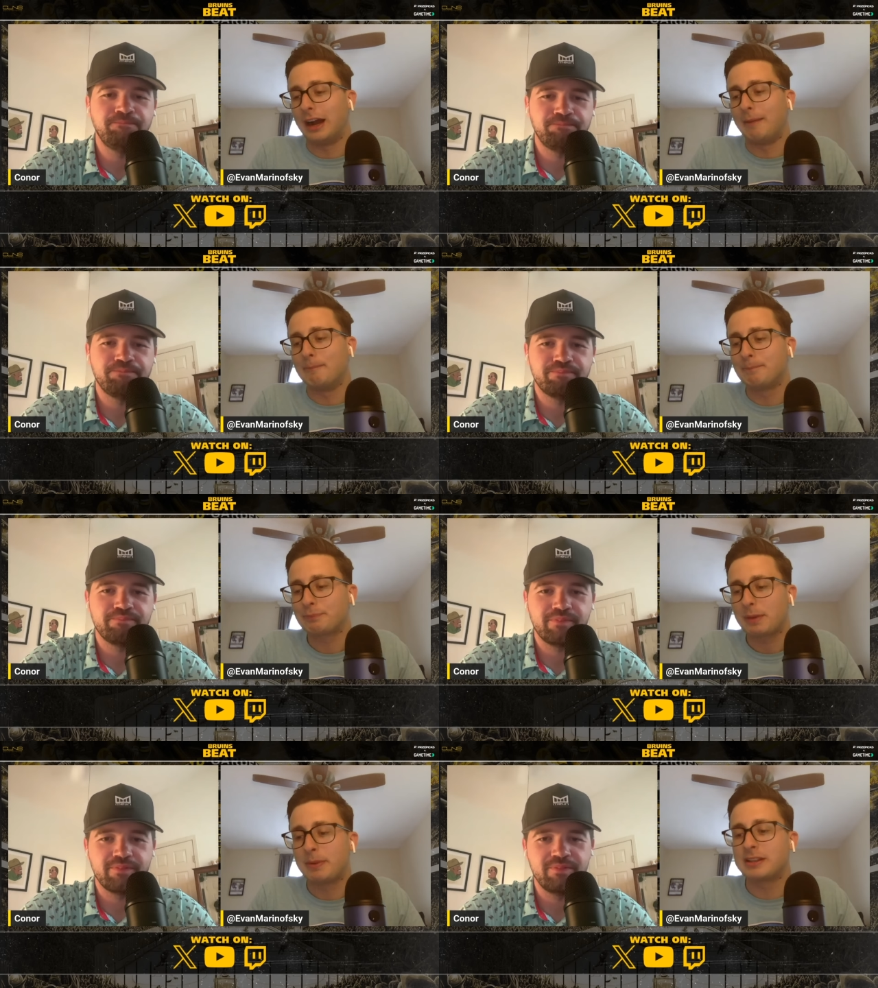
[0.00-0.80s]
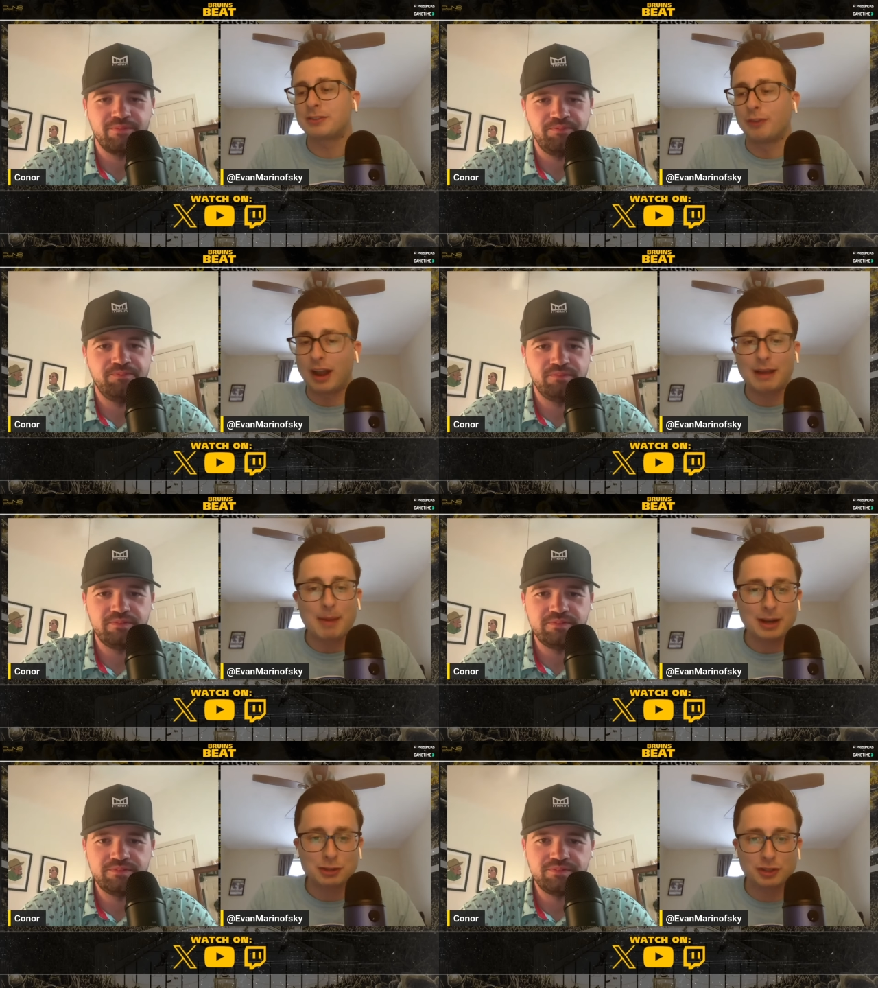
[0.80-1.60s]
Speaker 1: Um, but it's fun.
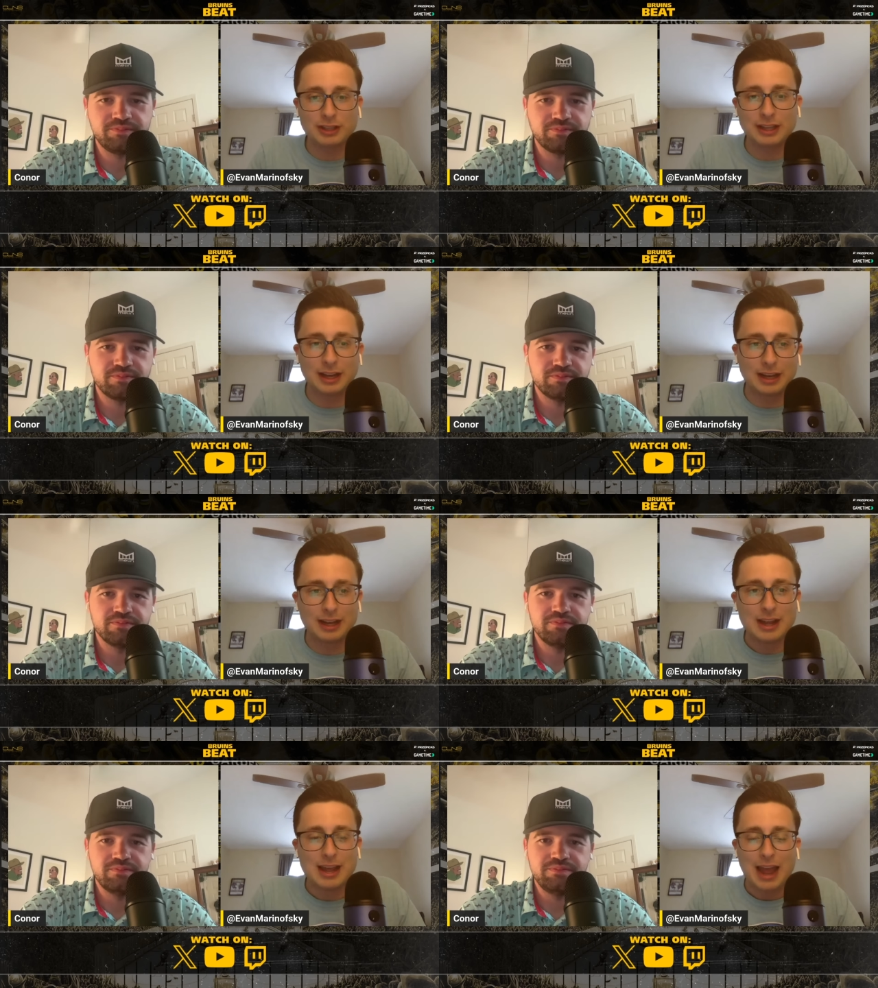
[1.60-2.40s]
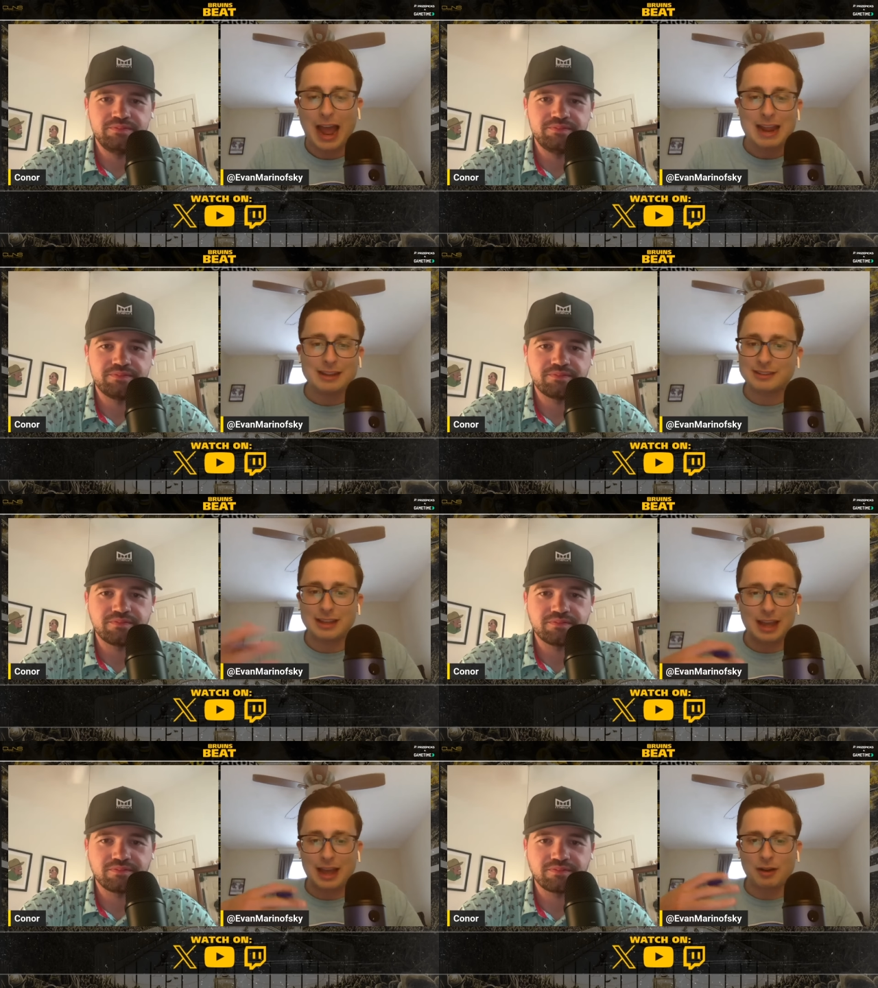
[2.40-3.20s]
I'm actually uh, I
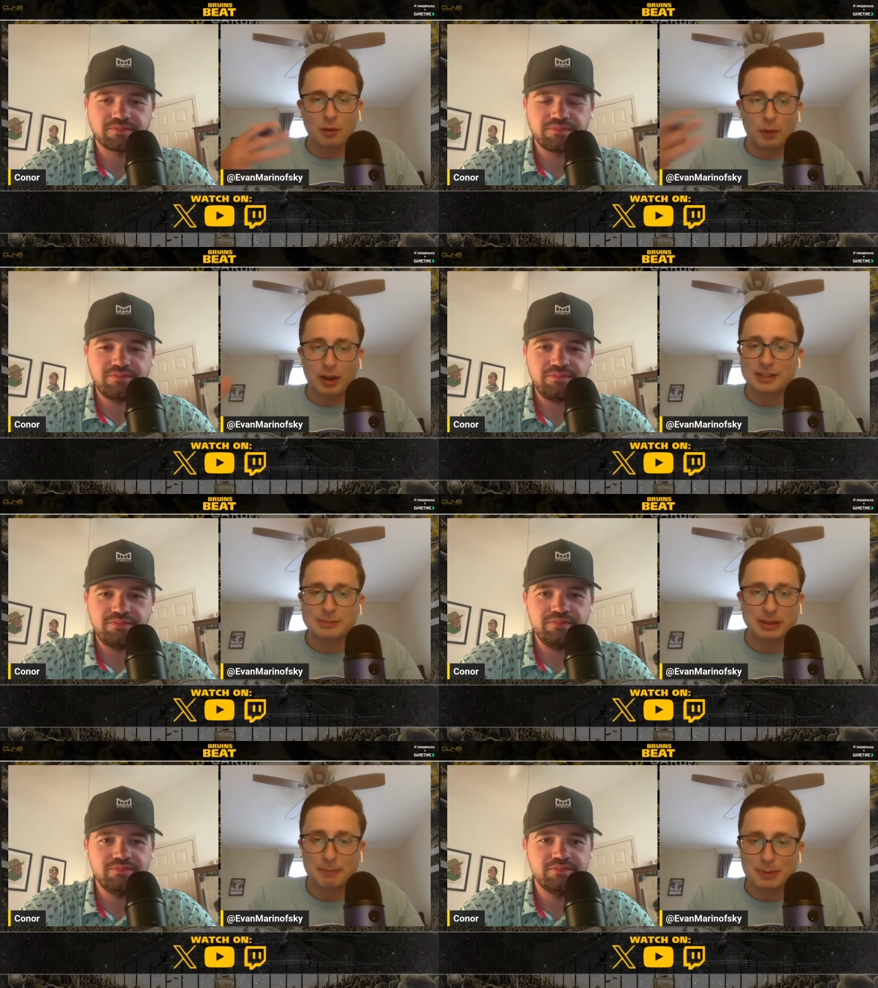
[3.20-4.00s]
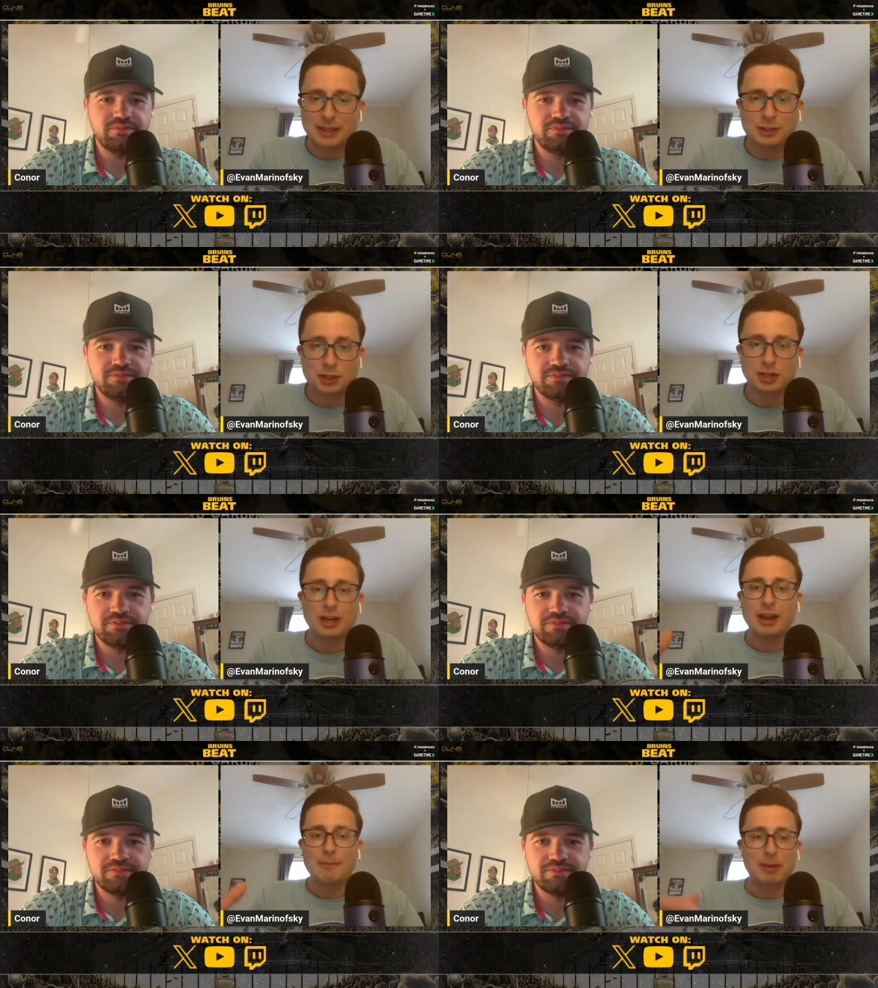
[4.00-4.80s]
I don't know what it is about the beach,
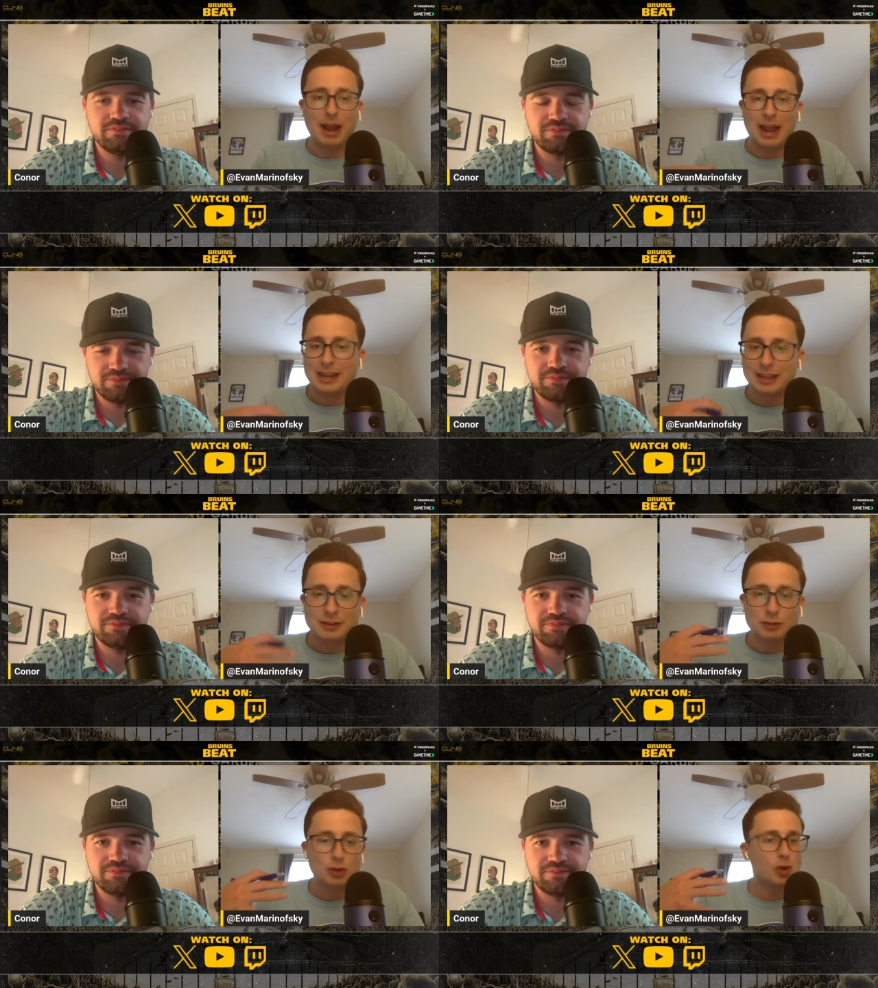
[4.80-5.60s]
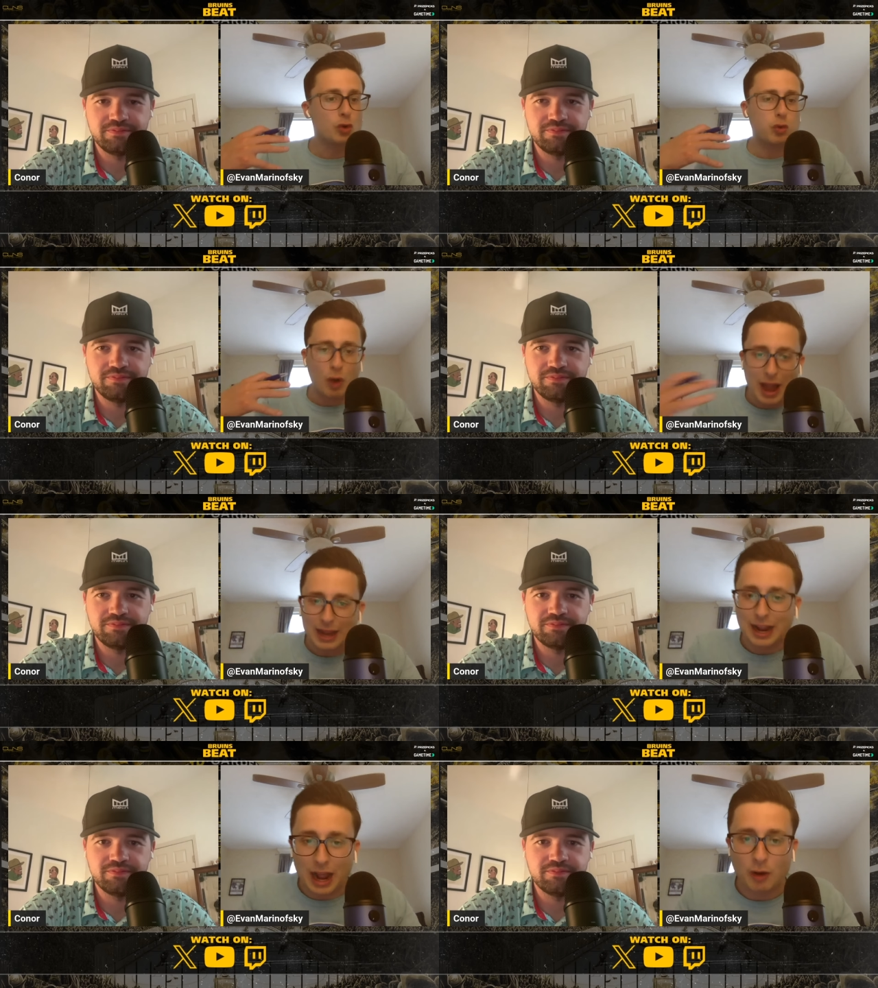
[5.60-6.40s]
but I can
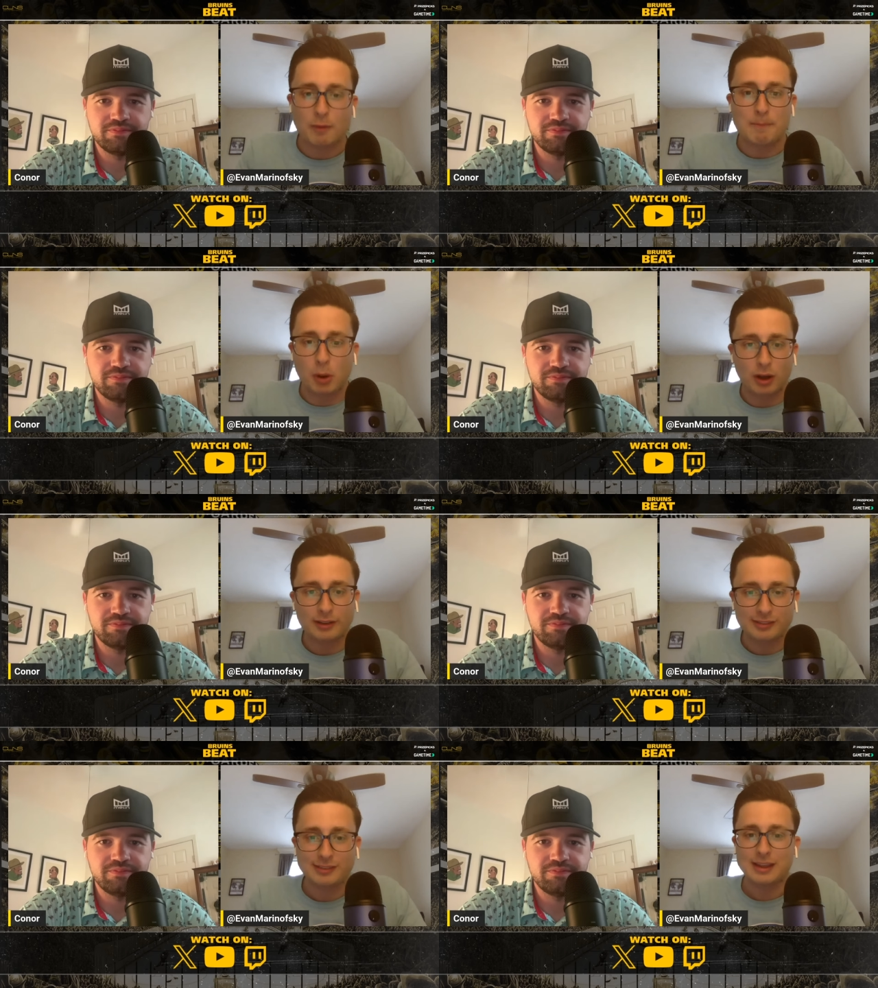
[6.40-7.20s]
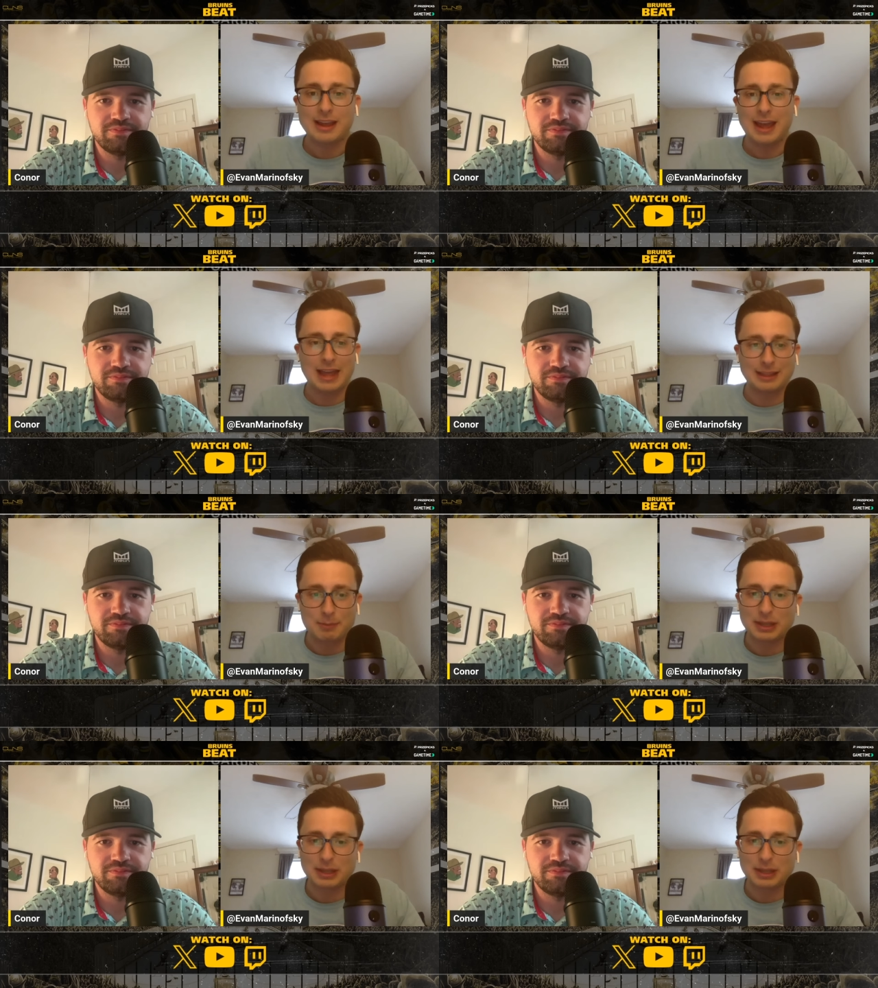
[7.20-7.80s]
crank out books at the